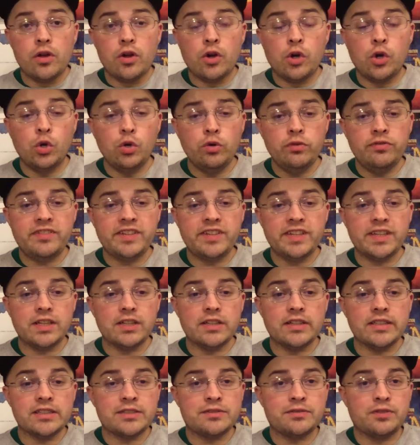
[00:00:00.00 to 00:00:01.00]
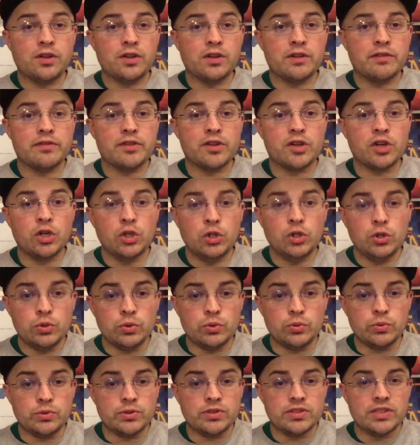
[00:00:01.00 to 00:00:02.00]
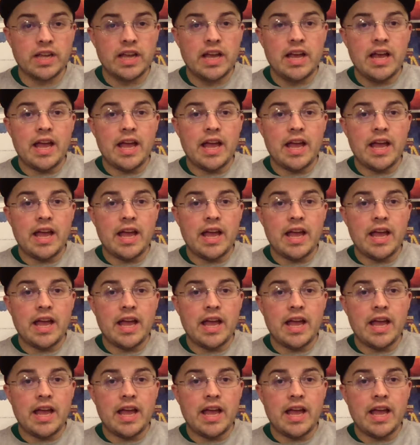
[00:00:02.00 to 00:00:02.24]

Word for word: Whoville is full of the Who's,